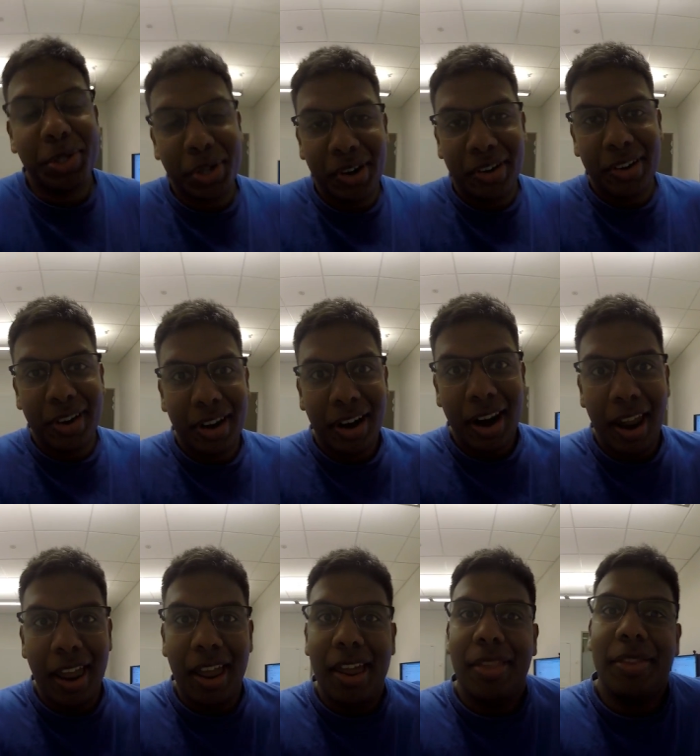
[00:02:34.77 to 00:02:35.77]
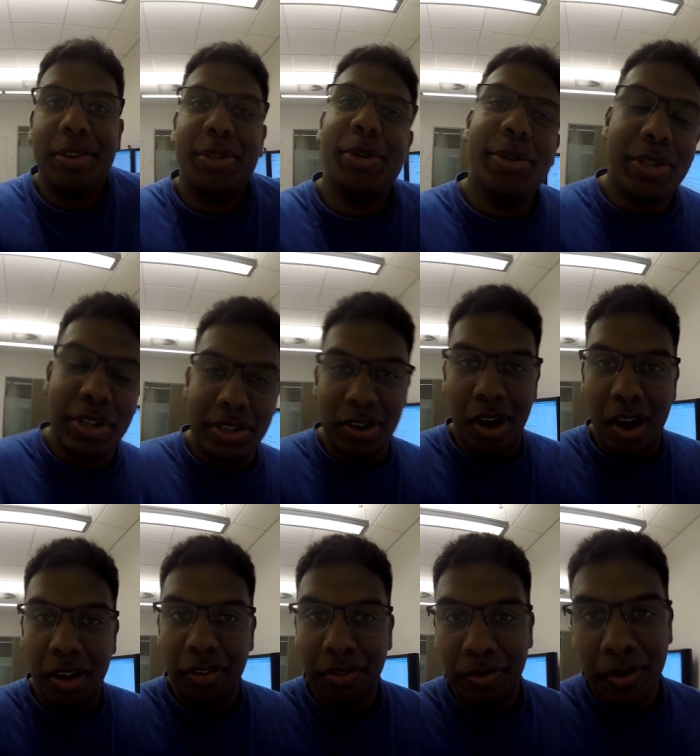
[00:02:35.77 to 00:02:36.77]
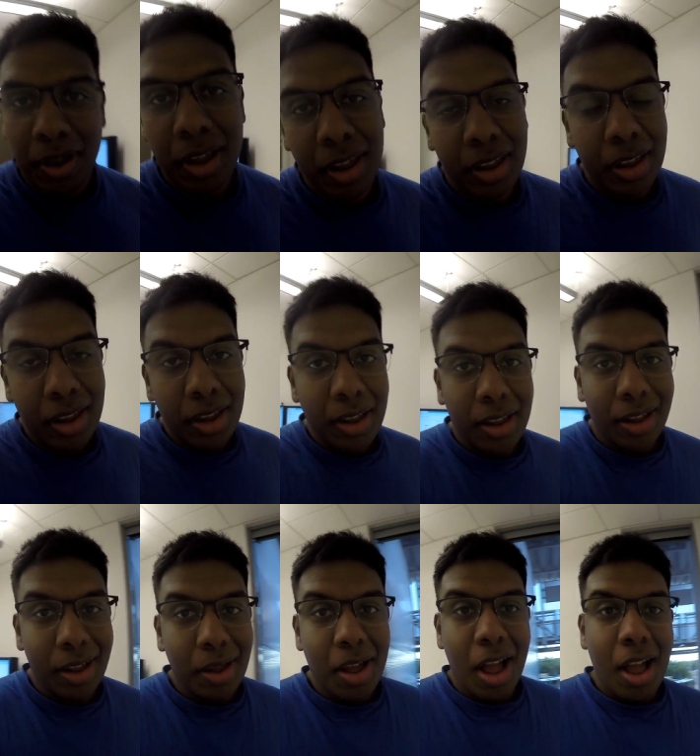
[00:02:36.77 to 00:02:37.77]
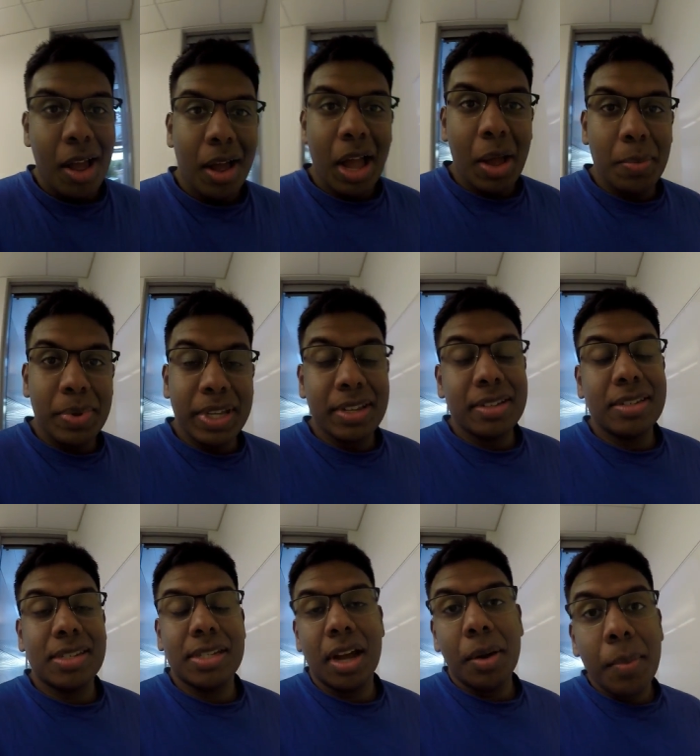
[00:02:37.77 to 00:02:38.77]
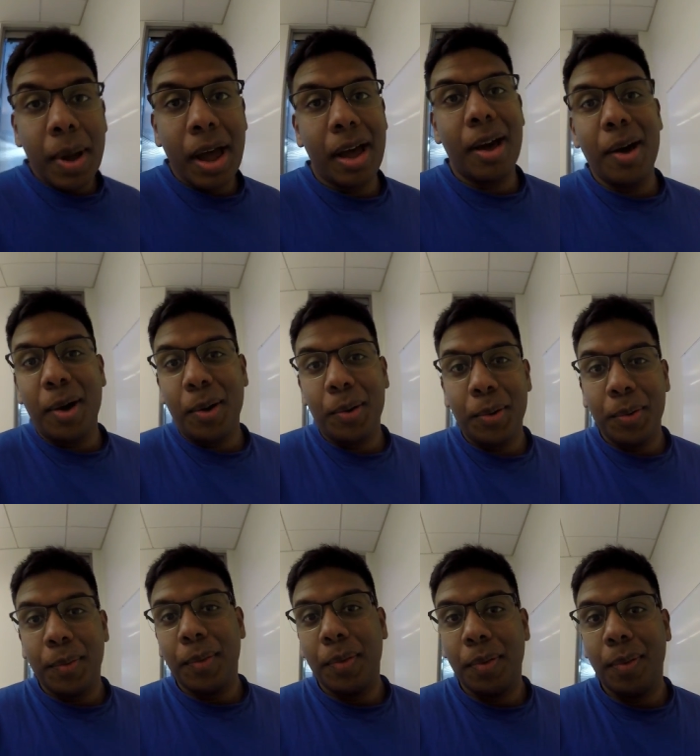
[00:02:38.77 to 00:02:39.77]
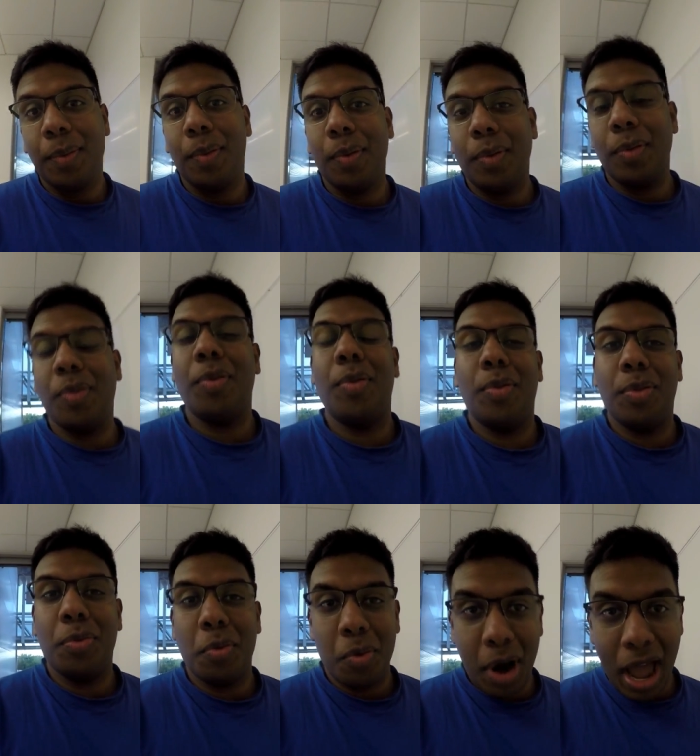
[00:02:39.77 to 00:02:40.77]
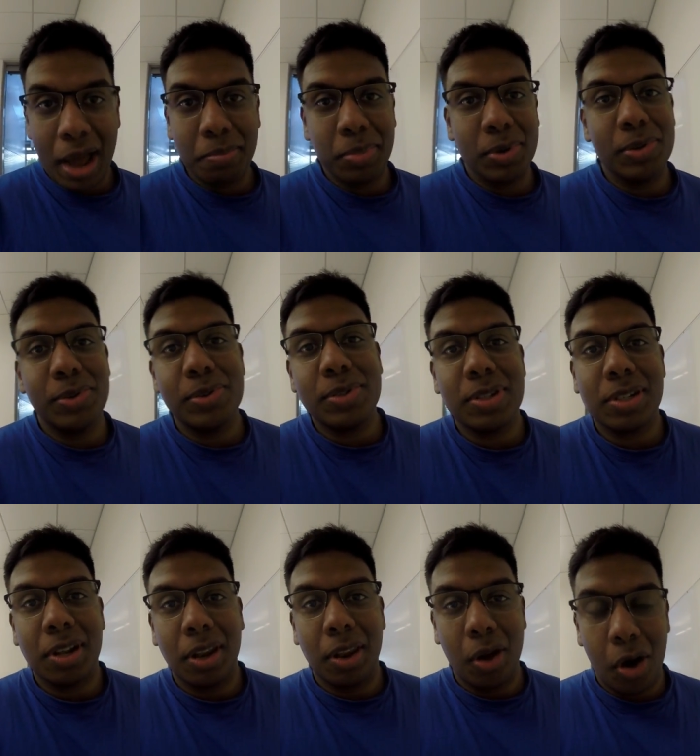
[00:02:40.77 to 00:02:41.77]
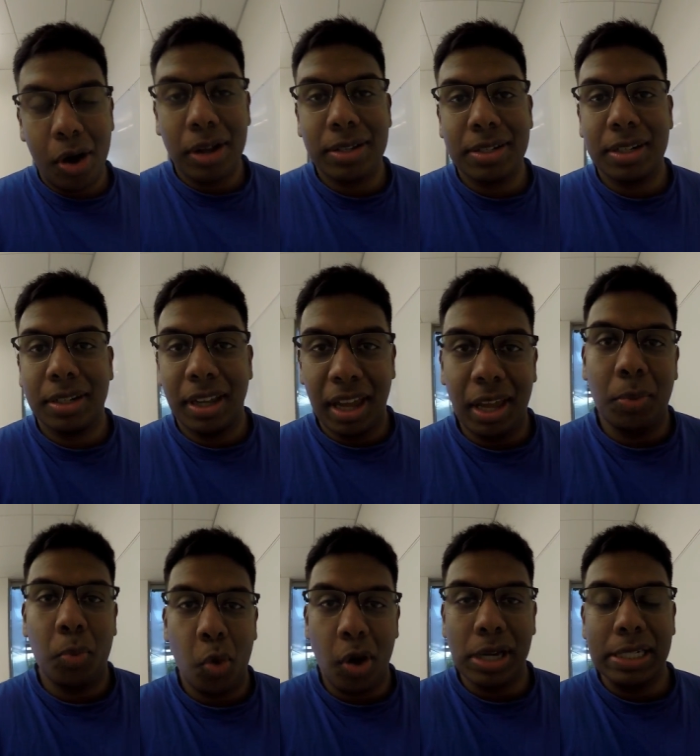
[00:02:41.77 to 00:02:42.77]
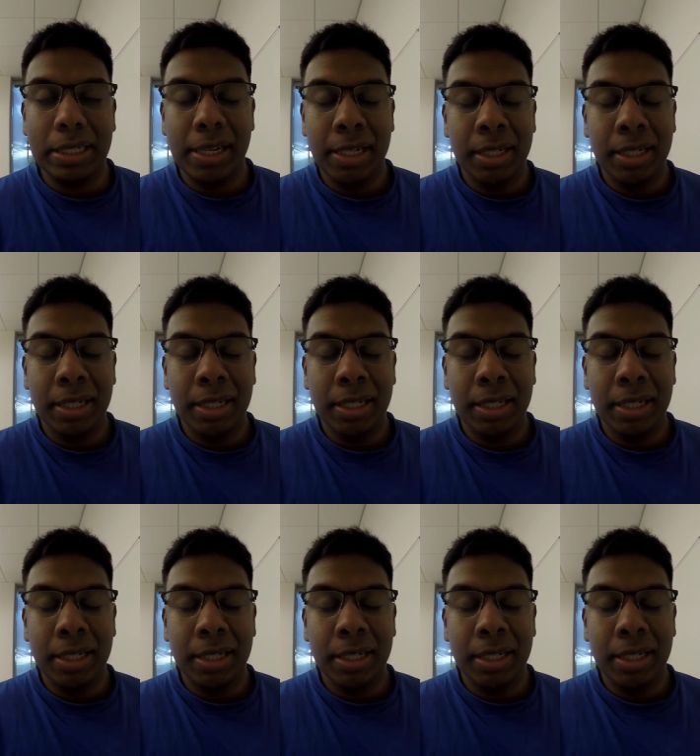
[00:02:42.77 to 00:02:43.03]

shirt and the jersey's off because somehow the Raptors lost game one.